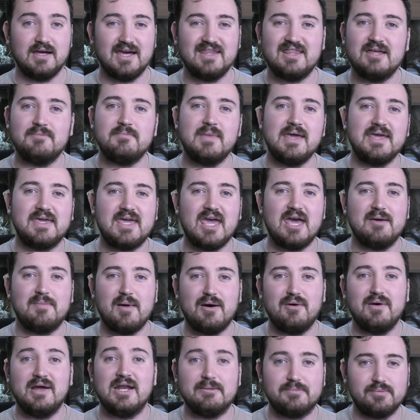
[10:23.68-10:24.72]
and then make it
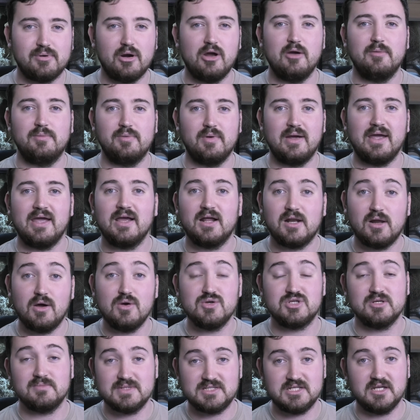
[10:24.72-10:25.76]
about inappropriate
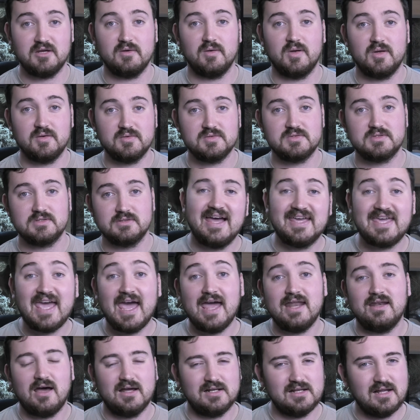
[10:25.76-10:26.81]
enclosure materials.
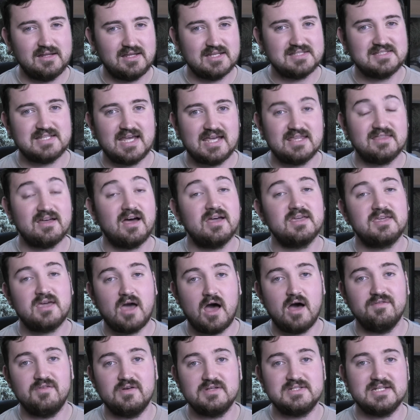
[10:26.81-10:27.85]
Again, I'd like to say that I
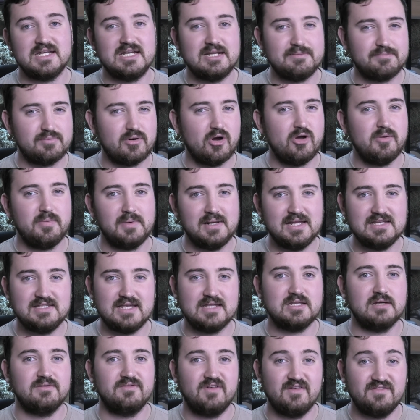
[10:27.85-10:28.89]
covered inappropriately
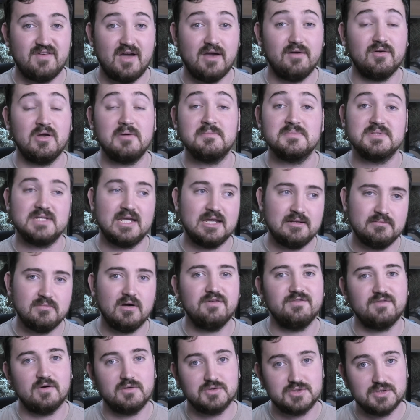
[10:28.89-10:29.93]
set up vivariums in my
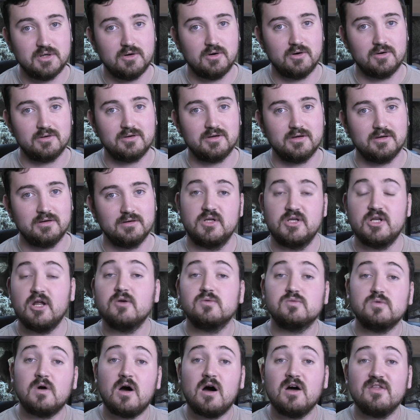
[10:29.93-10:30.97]
full talk. You know,
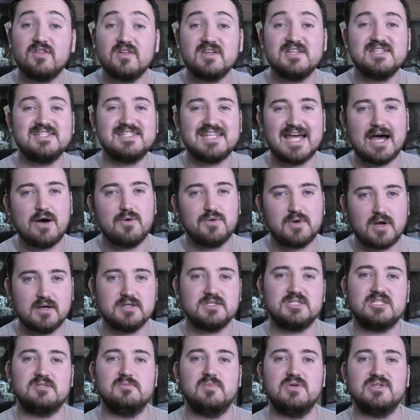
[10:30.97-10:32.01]
rather than tell
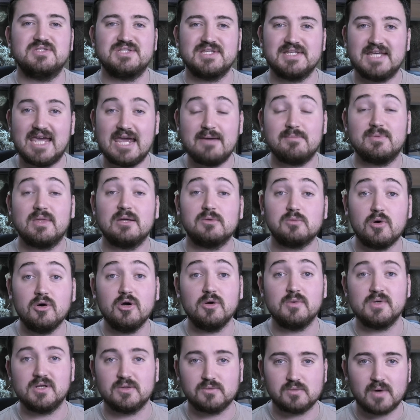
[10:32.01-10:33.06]
customers to keep their
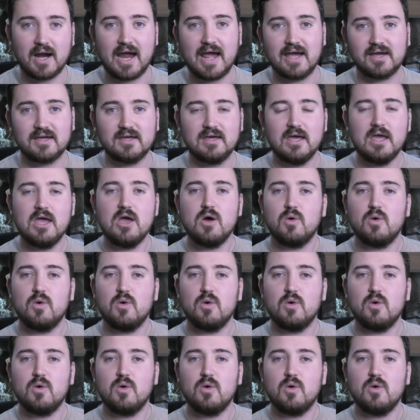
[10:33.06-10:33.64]
royal in a rack,